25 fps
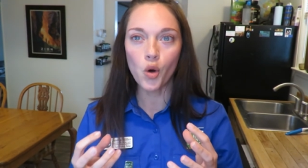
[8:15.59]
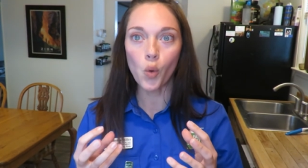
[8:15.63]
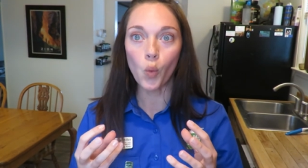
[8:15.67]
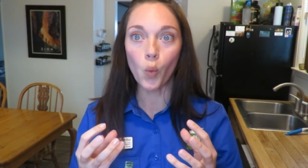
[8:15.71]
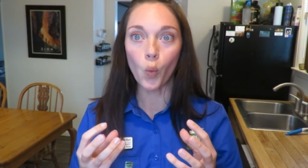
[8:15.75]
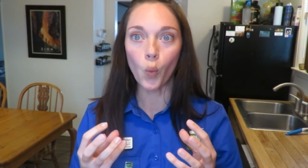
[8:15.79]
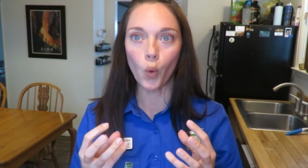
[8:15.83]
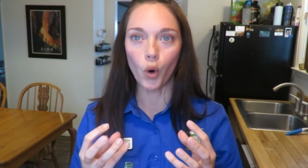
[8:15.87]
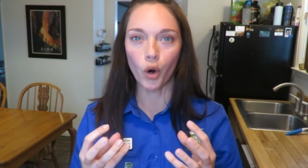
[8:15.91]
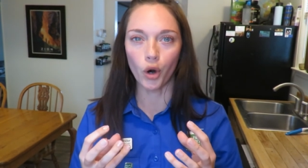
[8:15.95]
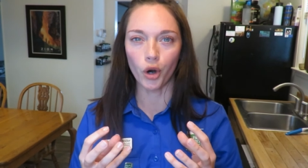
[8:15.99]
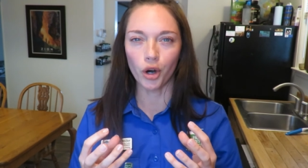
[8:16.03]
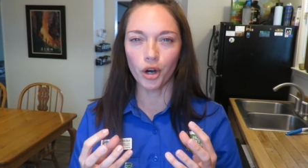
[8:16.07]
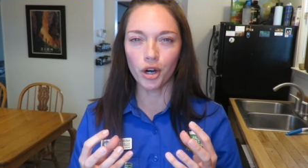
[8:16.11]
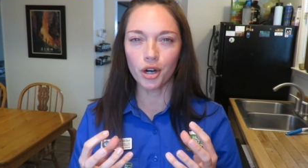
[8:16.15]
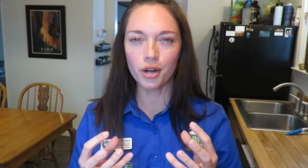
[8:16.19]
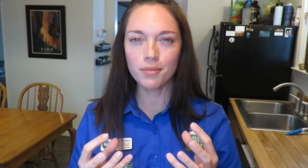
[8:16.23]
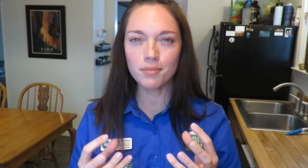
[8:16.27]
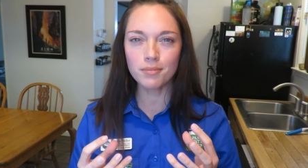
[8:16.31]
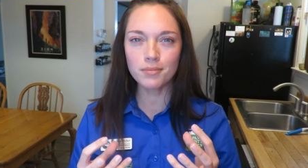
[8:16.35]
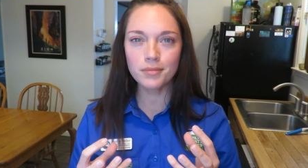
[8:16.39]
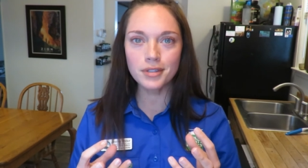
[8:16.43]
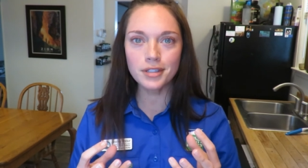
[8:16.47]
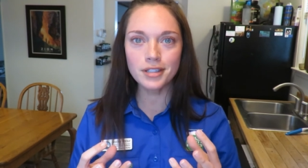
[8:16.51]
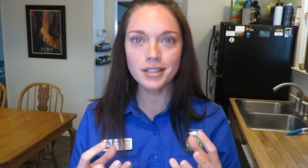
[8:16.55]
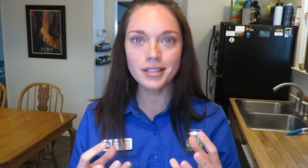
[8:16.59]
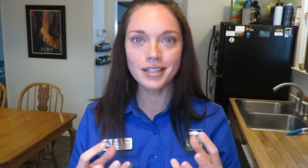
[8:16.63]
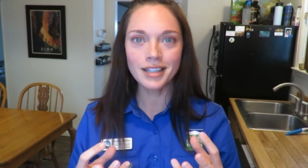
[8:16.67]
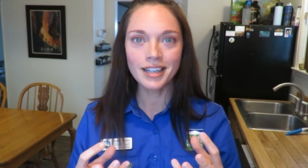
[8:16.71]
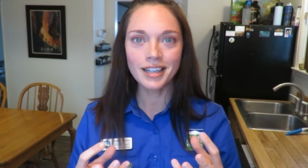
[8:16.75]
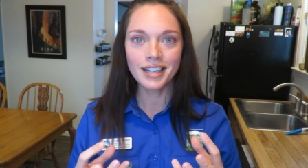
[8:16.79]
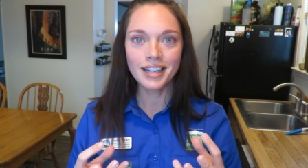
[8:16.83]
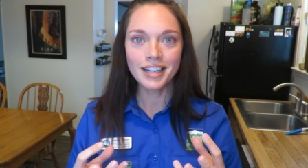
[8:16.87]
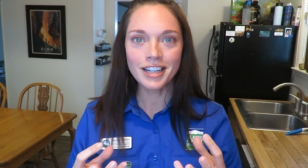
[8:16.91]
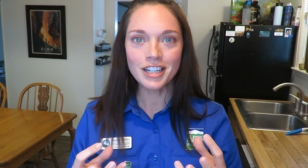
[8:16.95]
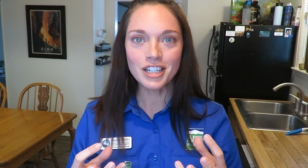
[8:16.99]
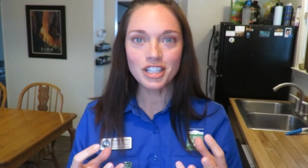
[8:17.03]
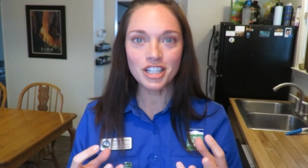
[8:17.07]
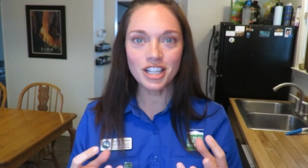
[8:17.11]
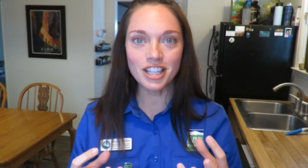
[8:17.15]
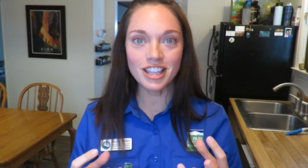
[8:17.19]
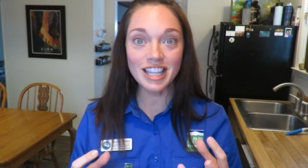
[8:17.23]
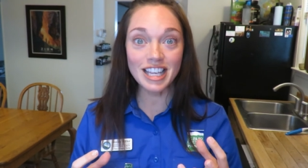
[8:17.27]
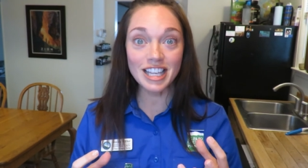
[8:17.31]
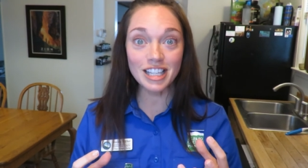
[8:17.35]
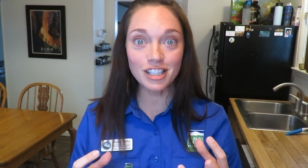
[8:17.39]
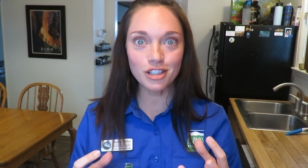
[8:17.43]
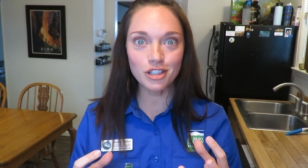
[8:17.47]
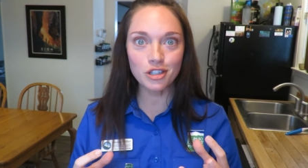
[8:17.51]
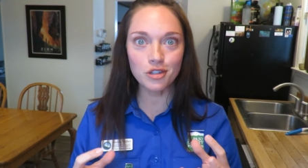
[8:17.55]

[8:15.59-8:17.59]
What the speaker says: worms to this.